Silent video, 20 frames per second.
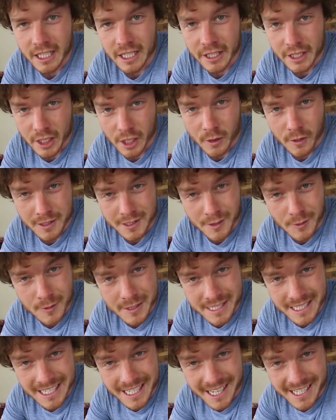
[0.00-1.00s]
You know, it's
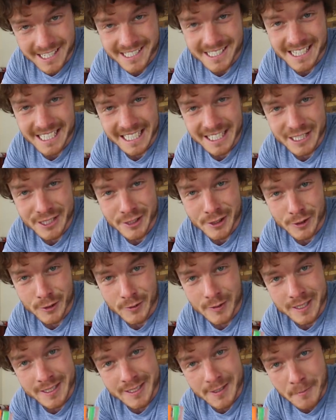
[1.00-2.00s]
always a nice thing to
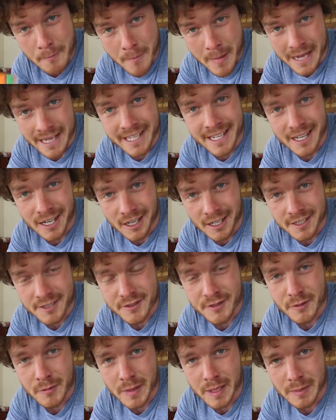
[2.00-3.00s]
do is to make
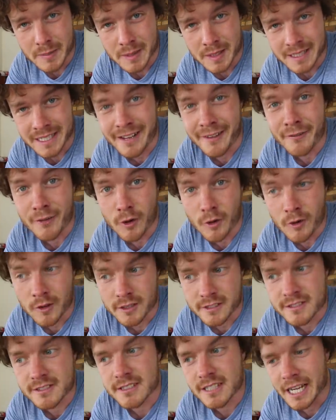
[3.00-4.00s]
cards for people. Now, of
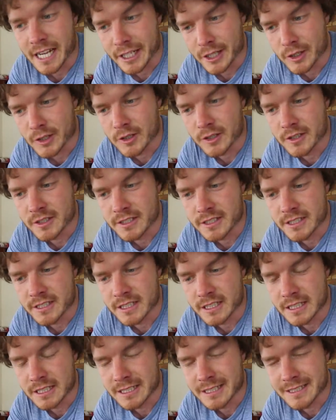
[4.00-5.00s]
course, I could,
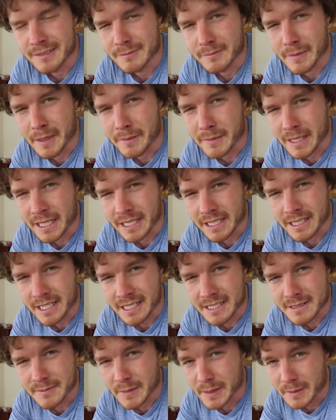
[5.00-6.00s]
maybe
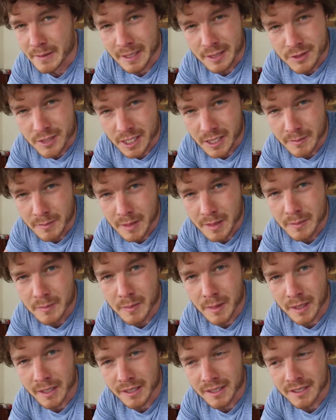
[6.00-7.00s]
that's me being cheap,
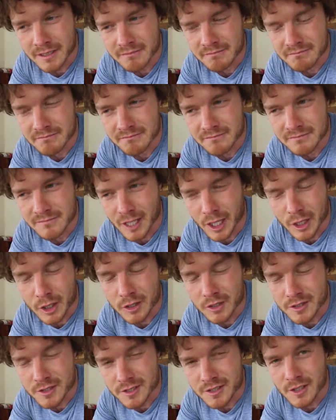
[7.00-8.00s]
but I
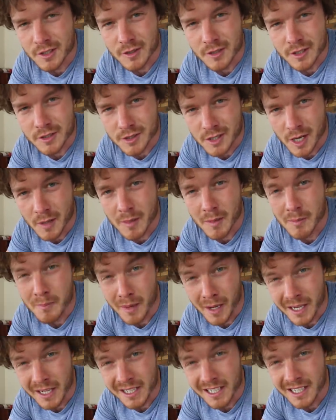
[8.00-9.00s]
could just go to the shop and
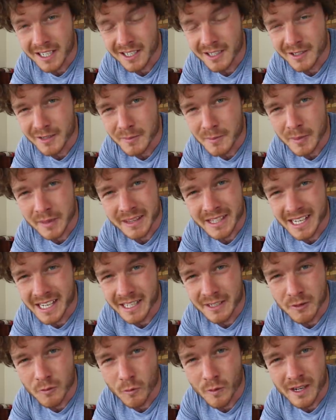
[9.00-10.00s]
buy a card, but
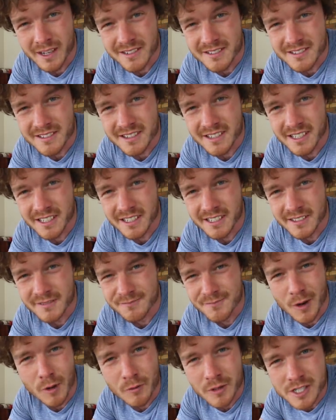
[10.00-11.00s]
then where's
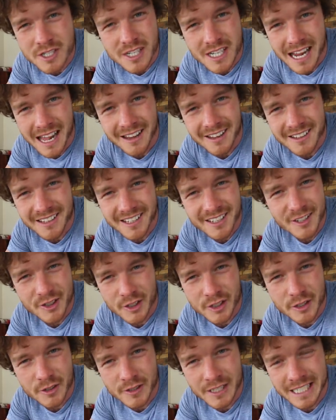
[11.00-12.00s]
the originality
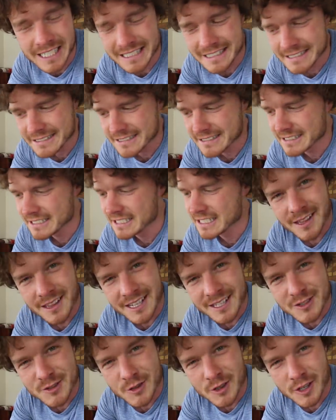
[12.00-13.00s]
or uniqueness?
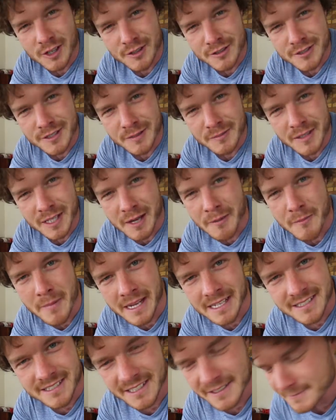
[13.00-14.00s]
Let's draw her something
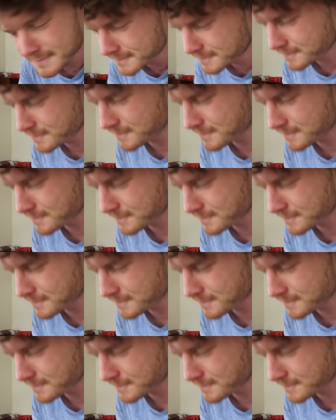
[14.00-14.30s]
amazing.